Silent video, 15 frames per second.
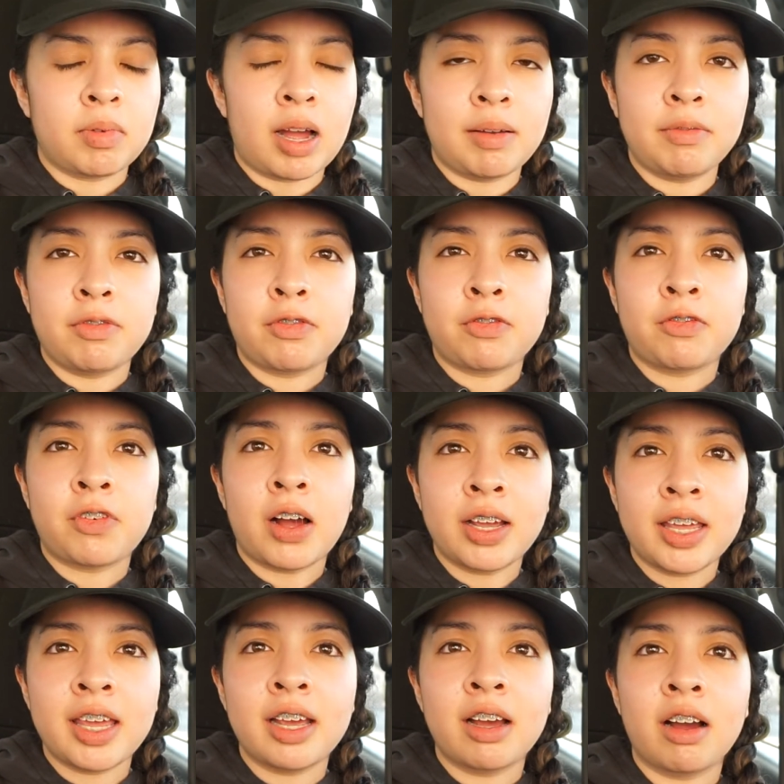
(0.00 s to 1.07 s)
I'm
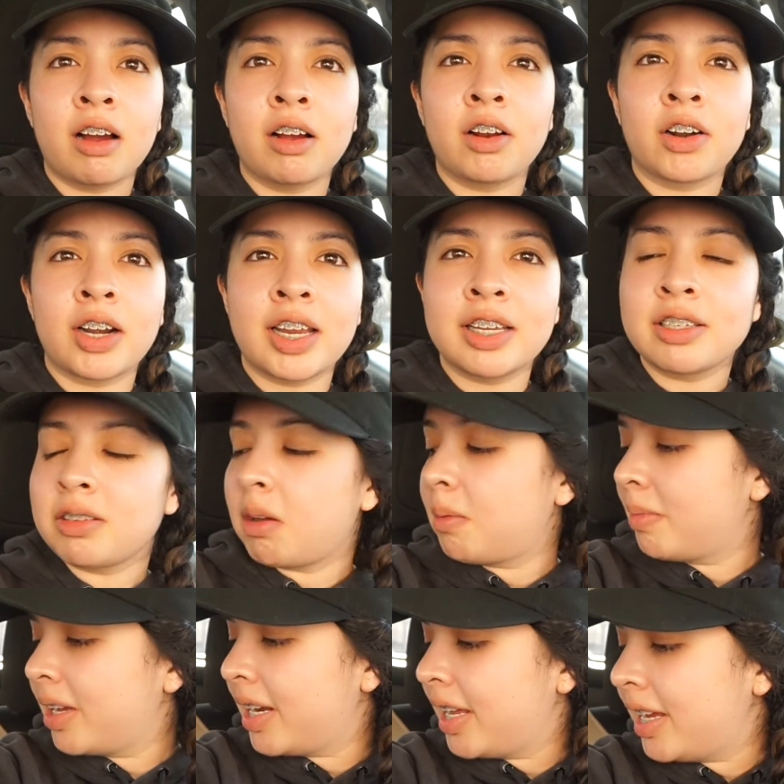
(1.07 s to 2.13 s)
f***ing hungry, so
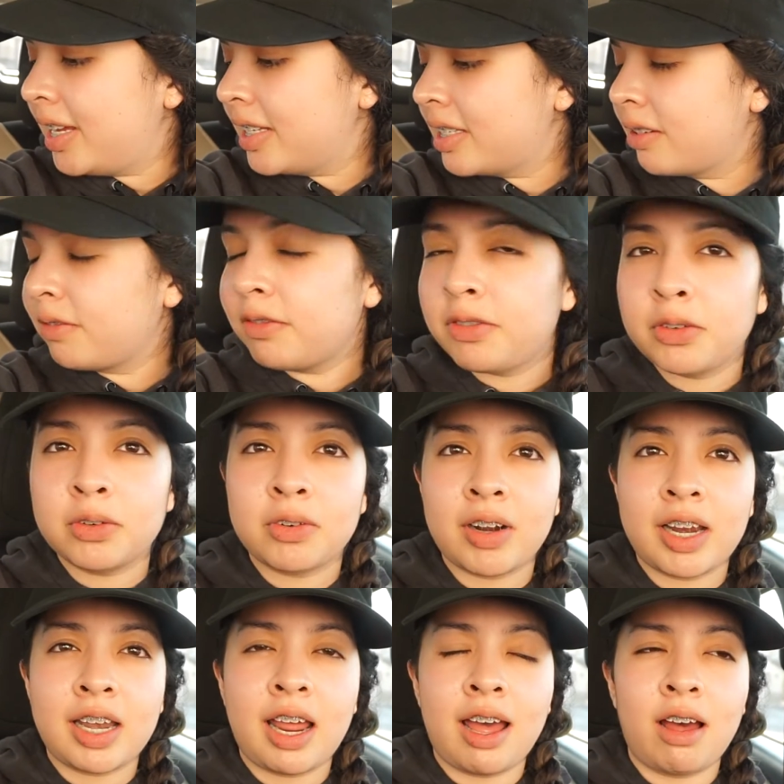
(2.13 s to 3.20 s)
I'm gonna eat some food
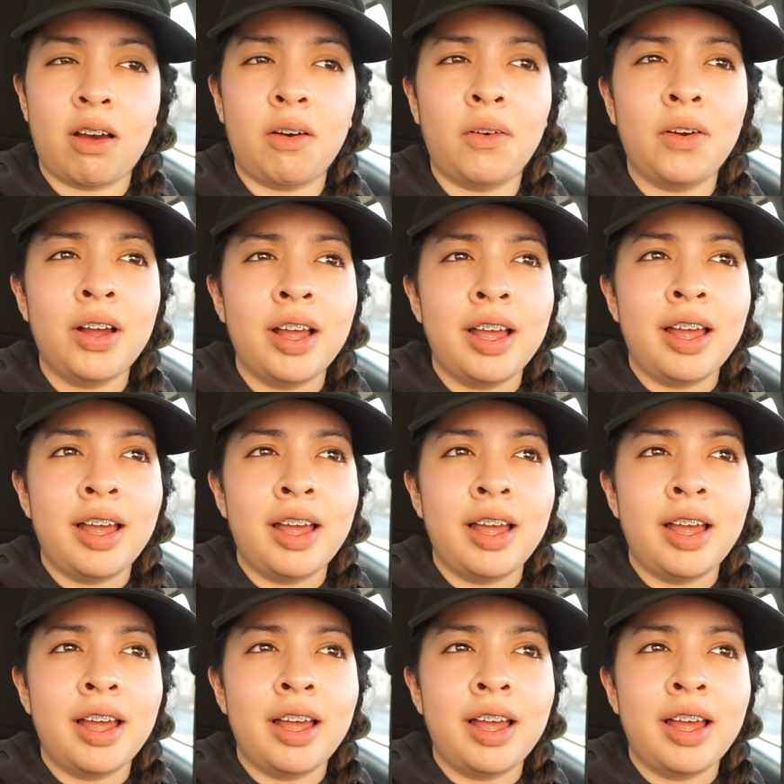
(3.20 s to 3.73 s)
right now.